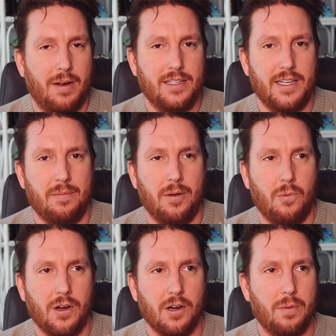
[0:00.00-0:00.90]
Might seem a
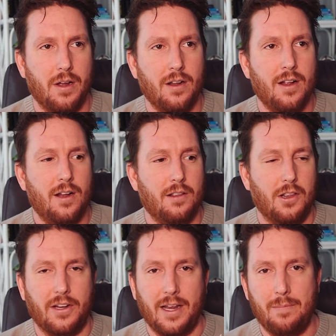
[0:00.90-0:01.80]
bit weird, but
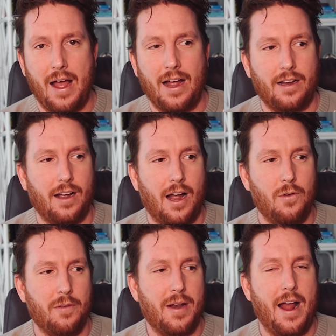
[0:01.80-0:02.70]
looking back, I
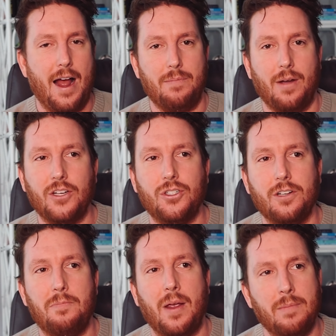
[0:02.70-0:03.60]
would have been happy. I
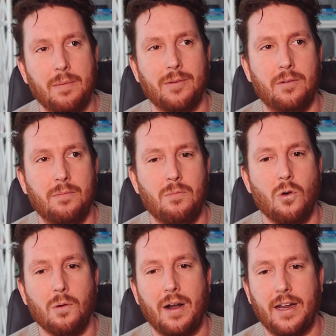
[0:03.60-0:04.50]
should have paid people
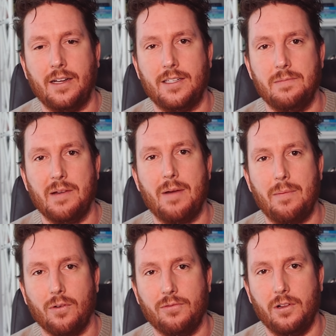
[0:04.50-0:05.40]
more money to be in my
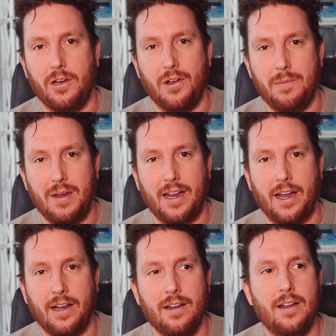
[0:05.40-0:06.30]
portfolio in the
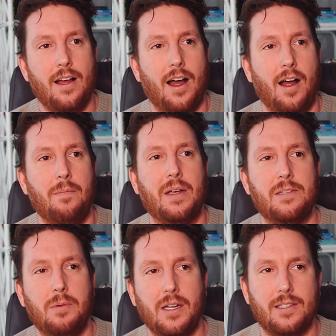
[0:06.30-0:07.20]
beginning,
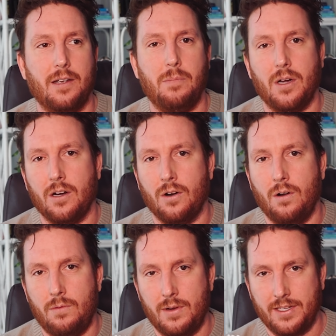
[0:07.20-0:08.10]
because pizza and beer
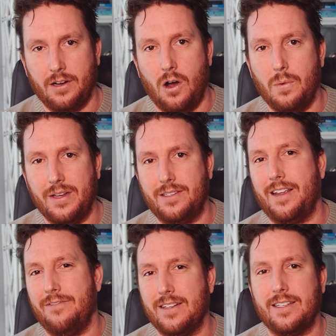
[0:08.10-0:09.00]
wasn't always
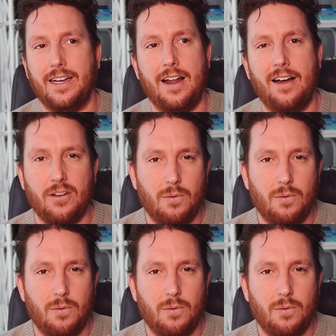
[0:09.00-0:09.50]
convincing enough.